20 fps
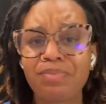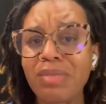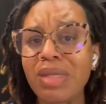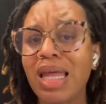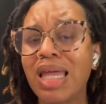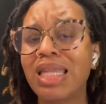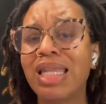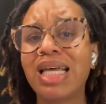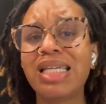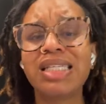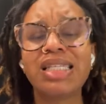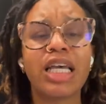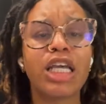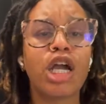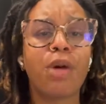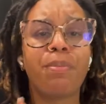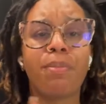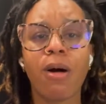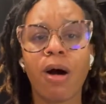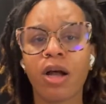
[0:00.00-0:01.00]

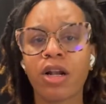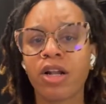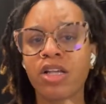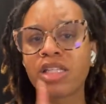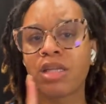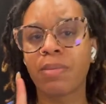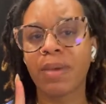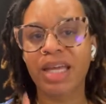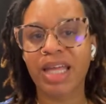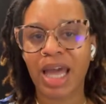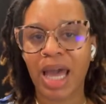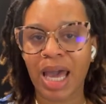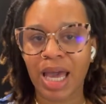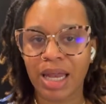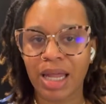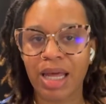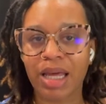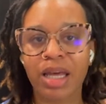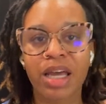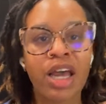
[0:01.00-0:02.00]
your partner is a
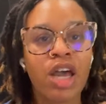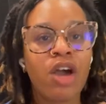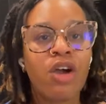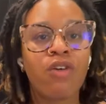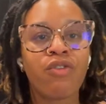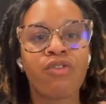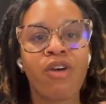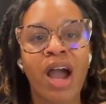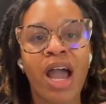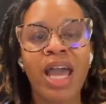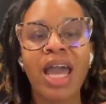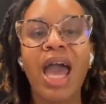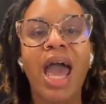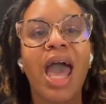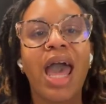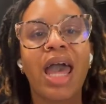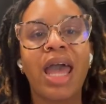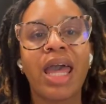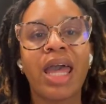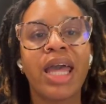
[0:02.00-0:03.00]
mechanic, right?
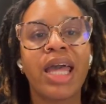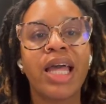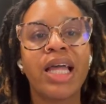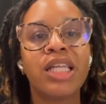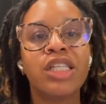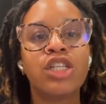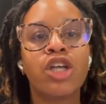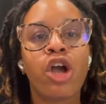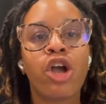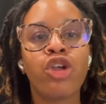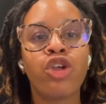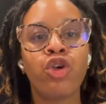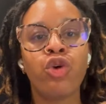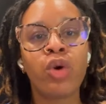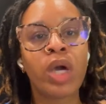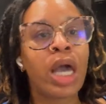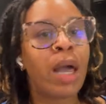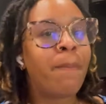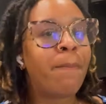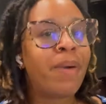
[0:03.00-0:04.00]
And you
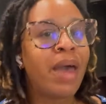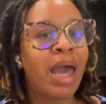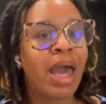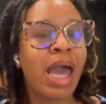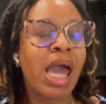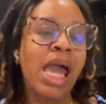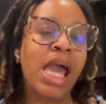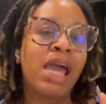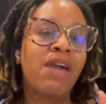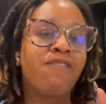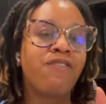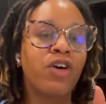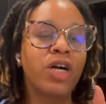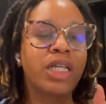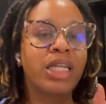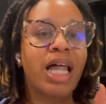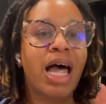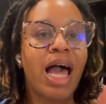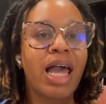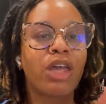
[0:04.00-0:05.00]
can
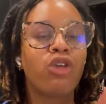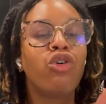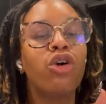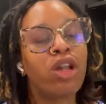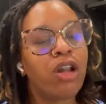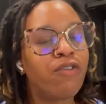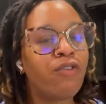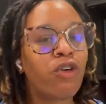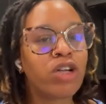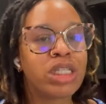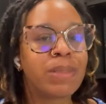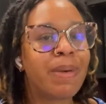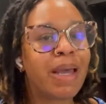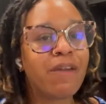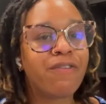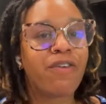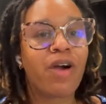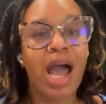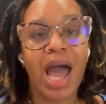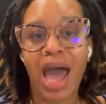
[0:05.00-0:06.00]
afford to pay
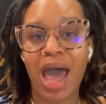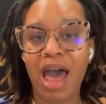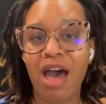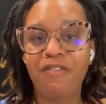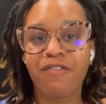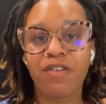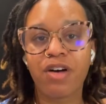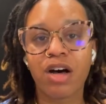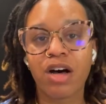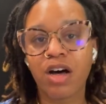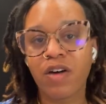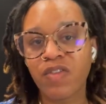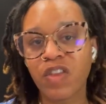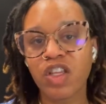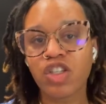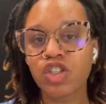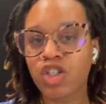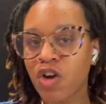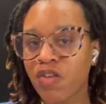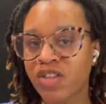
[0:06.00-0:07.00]
for half of the
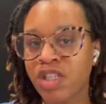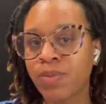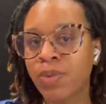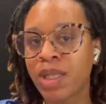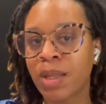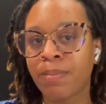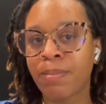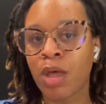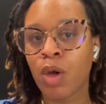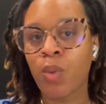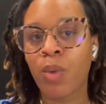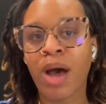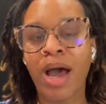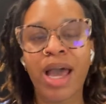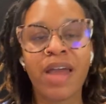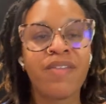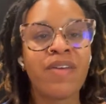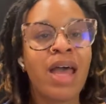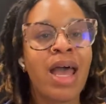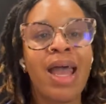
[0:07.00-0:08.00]
services with the
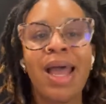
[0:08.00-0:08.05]
midwife.